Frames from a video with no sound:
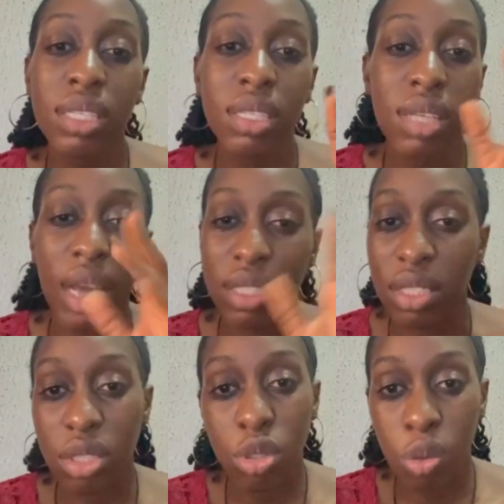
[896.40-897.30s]

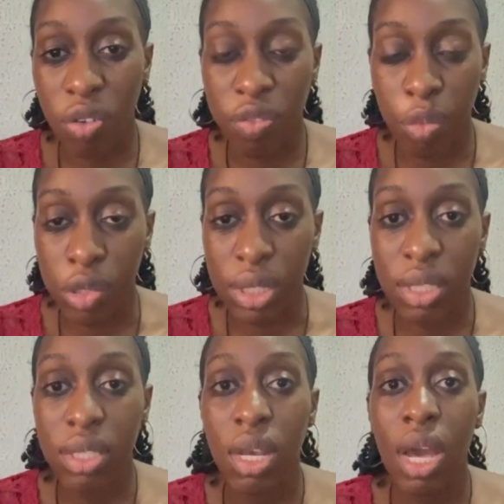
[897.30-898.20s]
and 12
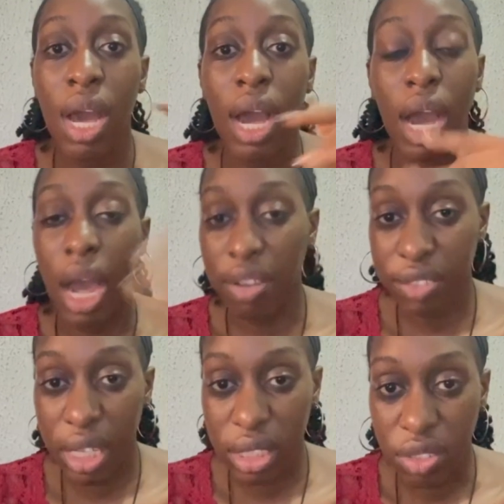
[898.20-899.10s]
months
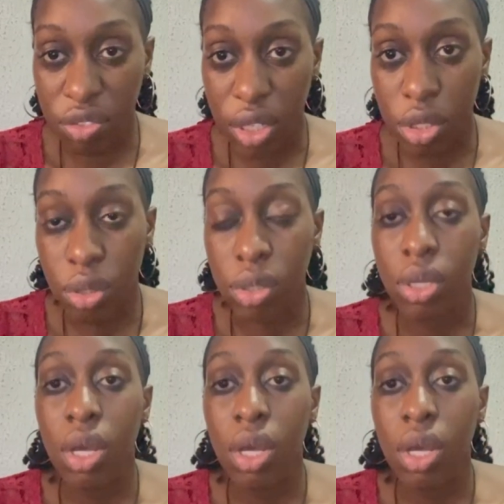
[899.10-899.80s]
after the infection.